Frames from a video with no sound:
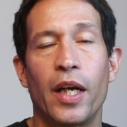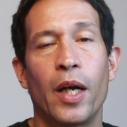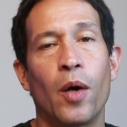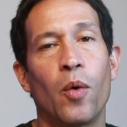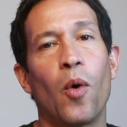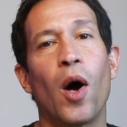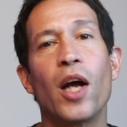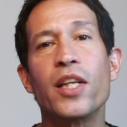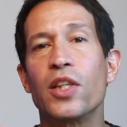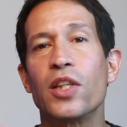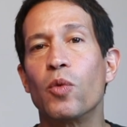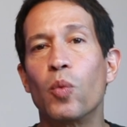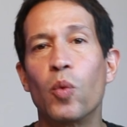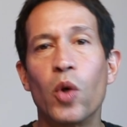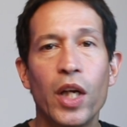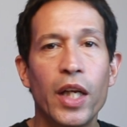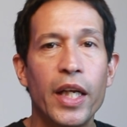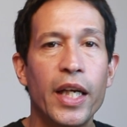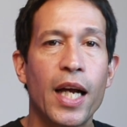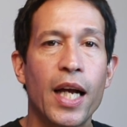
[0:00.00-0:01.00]
It wasn't
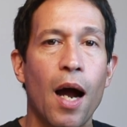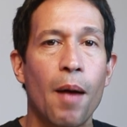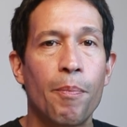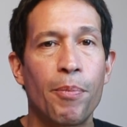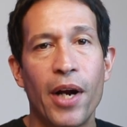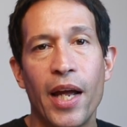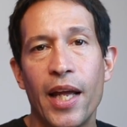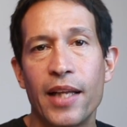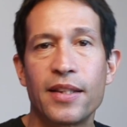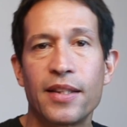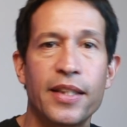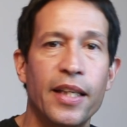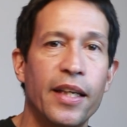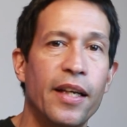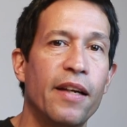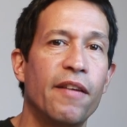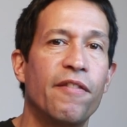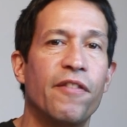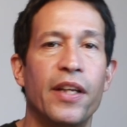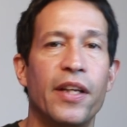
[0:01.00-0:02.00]
really
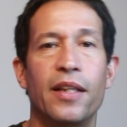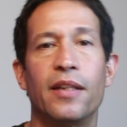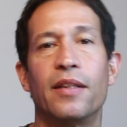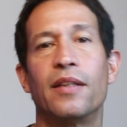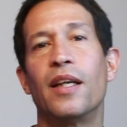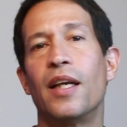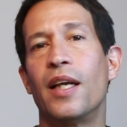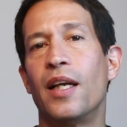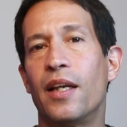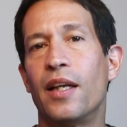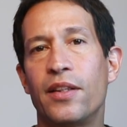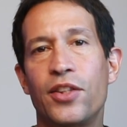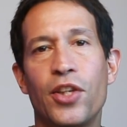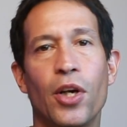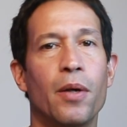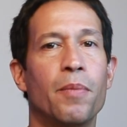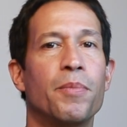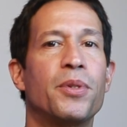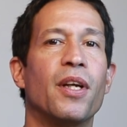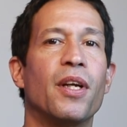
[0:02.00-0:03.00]
comprehensive in
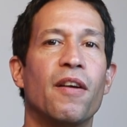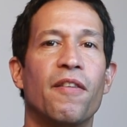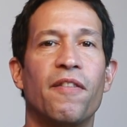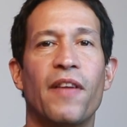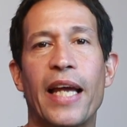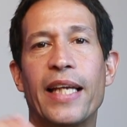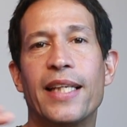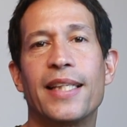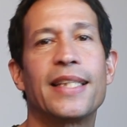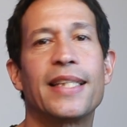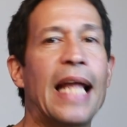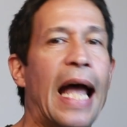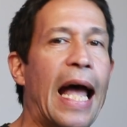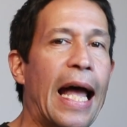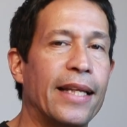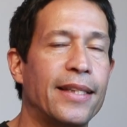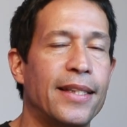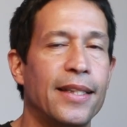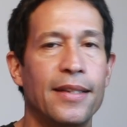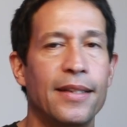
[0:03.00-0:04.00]
terms of like
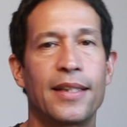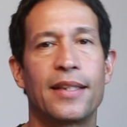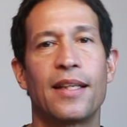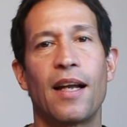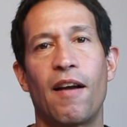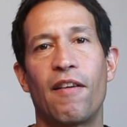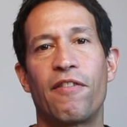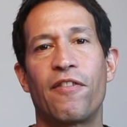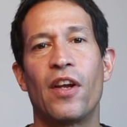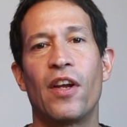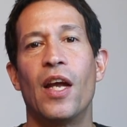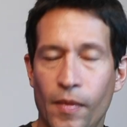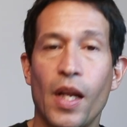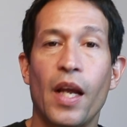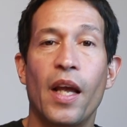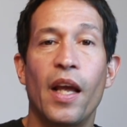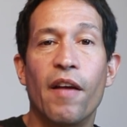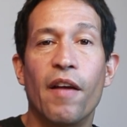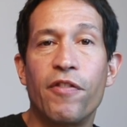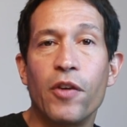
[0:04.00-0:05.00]
stats and stuff.
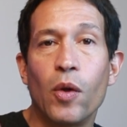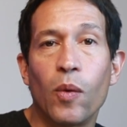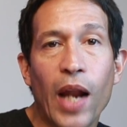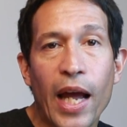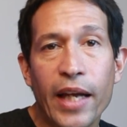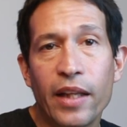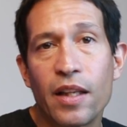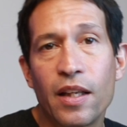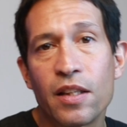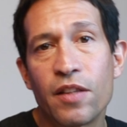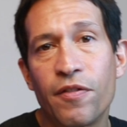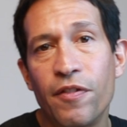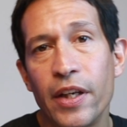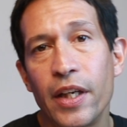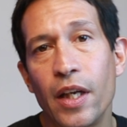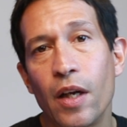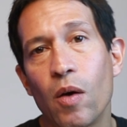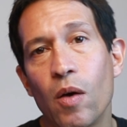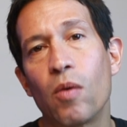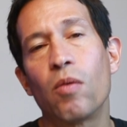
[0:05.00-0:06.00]
If you like this
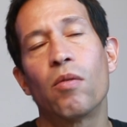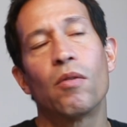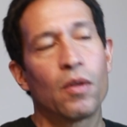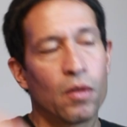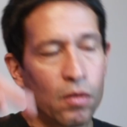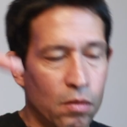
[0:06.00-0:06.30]
video,